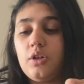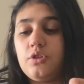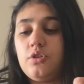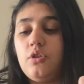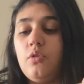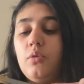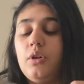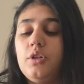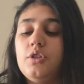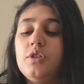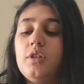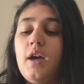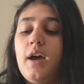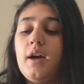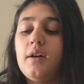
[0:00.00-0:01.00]
You don't want to just
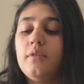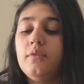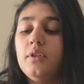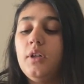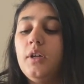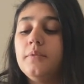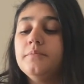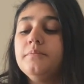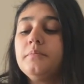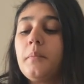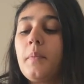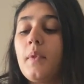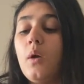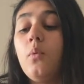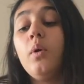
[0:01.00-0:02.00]
have
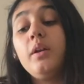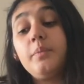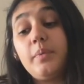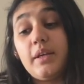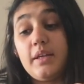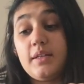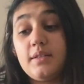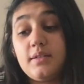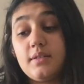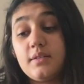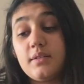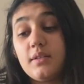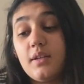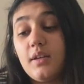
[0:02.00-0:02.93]
one piece